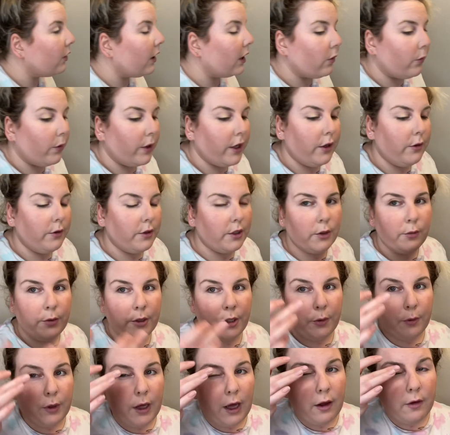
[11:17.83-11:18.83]
Like, what do you do when
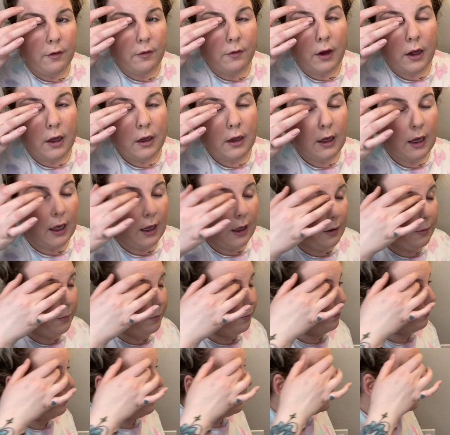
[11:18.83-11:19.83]
you have,
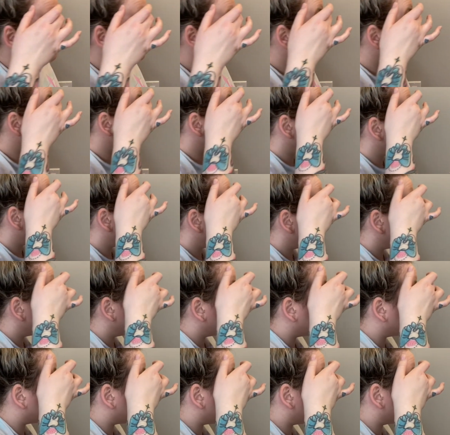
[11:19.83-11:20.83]
um,
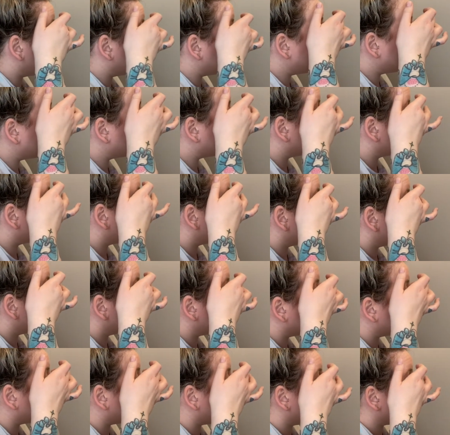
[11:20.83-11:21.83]
you know,
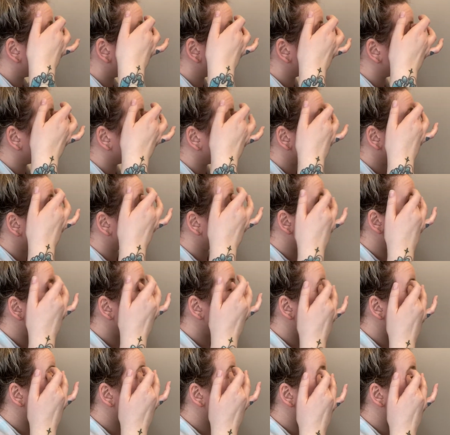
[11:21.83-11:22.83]
financial
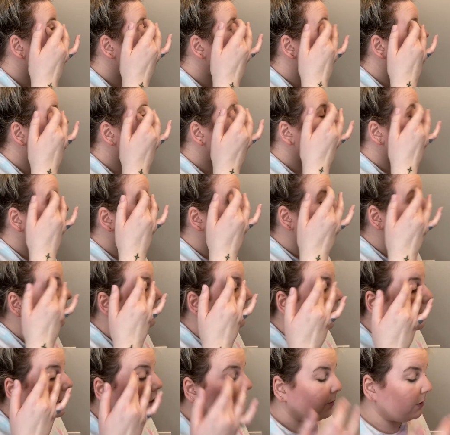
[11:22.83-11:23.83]

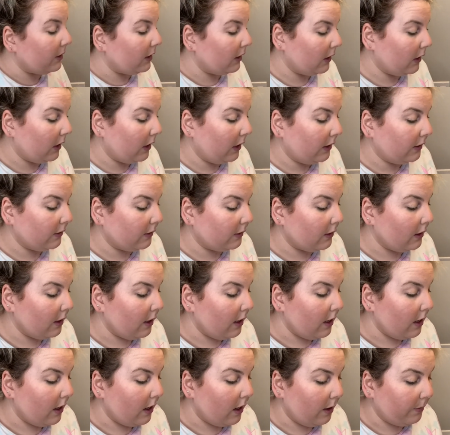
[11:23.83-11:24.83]
responsibilities?
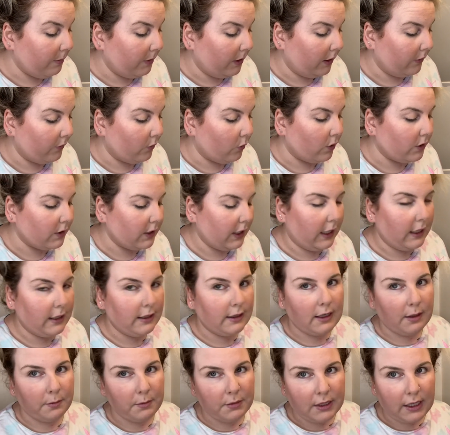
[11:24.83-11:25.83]
I mean, of course, I had
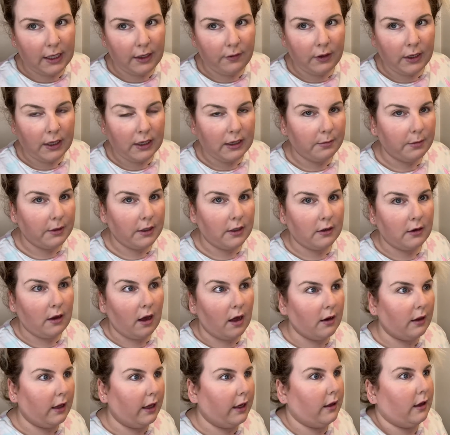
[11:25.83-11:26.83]
some savings, but
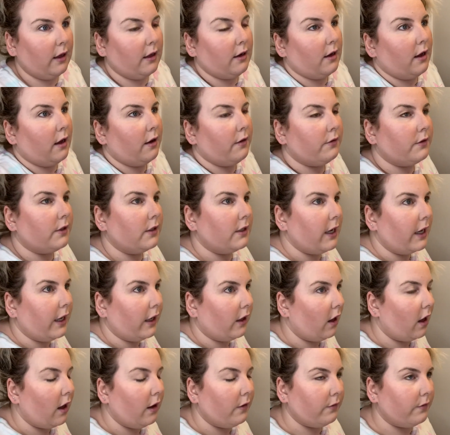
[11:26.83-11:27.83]
not like enough to take
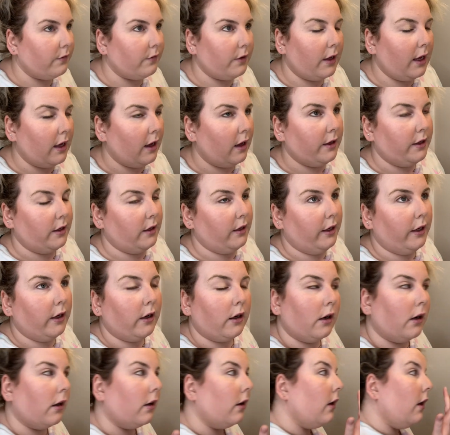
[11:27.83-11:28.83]
off a
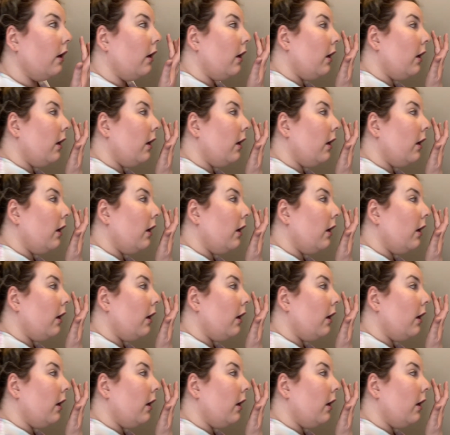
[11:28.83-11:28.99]
year